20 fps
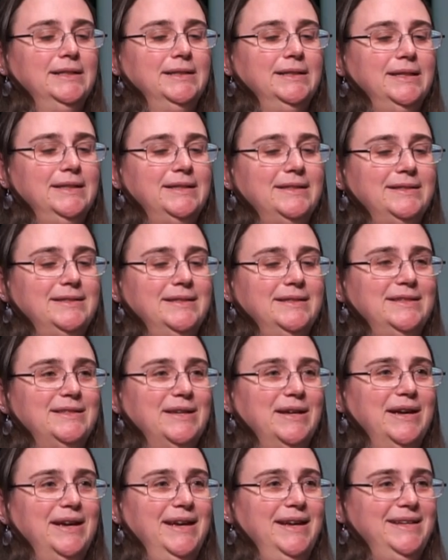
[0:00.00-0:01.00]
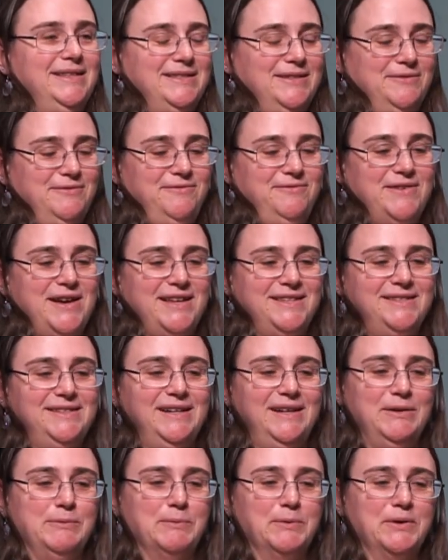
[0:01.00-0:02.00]
It's a
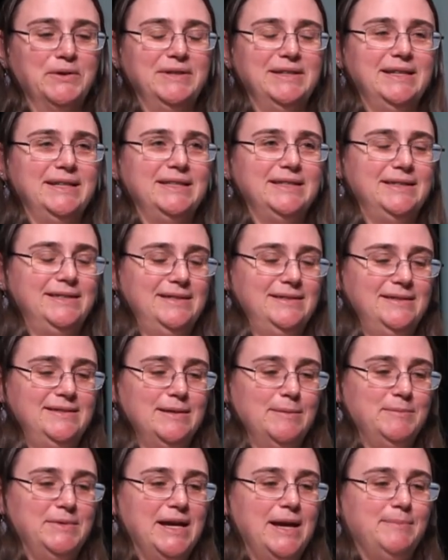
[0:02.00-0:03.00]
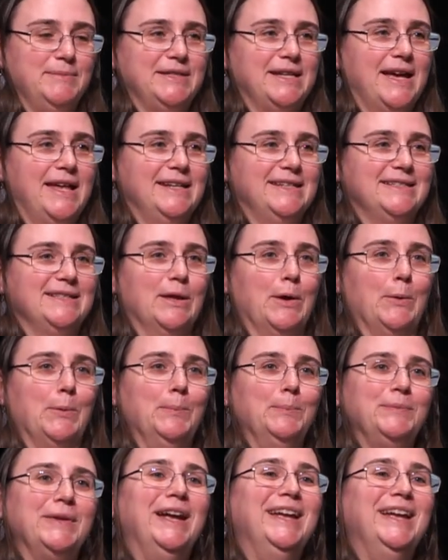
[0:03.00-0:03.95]
fascinating world, and it's sometimes kind of slow